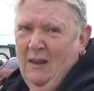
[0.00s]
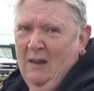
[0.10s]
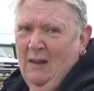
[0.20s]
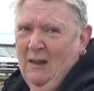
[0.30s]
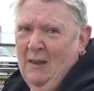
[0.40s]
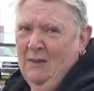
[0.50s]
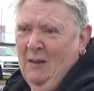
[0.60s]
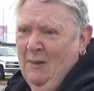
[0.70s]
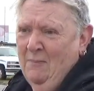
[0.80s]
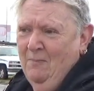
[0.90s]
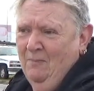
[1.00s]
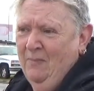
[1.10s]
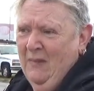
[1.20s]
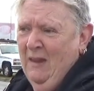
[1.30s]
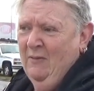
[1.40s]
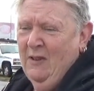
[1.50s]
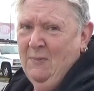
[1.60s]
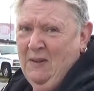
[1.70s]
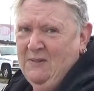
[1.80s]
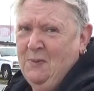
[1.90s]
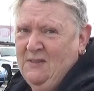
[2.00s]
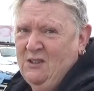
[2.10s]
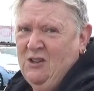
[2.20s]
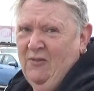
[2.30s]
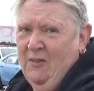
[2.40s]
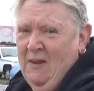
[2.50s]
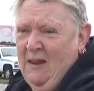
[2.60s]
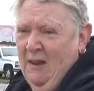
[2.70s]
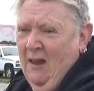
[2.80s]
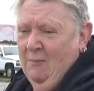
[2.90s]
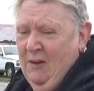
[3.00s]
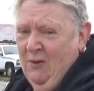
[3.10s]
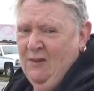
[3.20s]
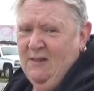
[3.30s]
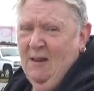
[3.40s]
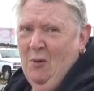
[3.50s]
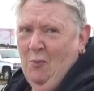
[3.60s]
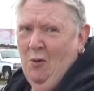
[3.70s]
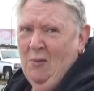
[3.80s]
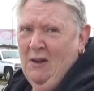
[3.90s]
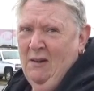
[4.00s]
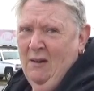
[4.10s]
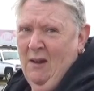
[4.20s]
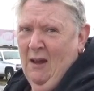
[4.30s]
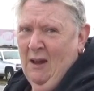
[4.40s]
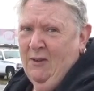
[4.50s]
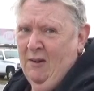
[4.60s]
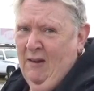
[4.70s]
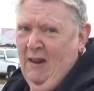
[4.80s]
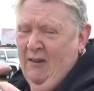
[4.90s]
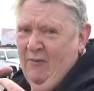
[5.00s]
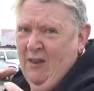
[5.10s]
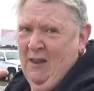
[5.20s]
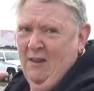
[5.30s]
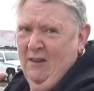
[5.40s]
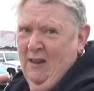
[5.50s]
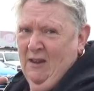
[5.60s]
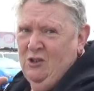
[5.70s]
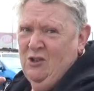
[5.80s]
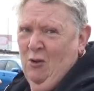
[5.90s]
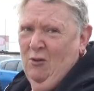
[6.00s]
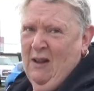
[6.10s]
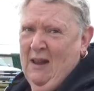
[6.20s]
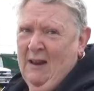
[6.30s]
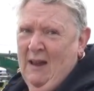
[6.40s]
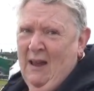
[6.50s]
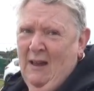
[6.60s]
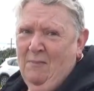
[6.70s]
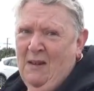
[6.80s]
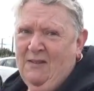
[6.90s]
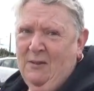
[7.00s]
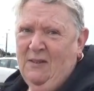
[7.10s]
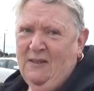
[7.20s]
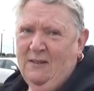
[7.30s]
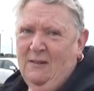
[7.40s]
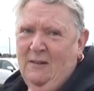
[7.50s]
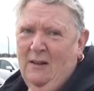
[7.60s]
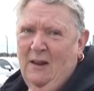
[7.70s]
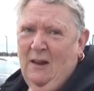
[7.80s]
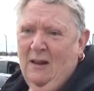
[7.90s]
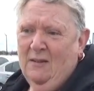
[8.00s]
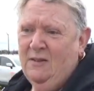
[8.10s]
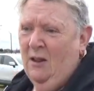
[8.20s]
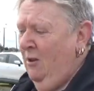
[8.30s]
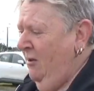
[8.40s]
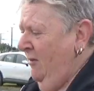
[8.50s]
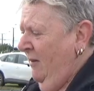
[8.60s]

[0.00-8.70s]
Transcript: Okay. And I'm in the best position for me because I'm a woman. Yep. I don't have the shoulder and arm muscles. Right. So right.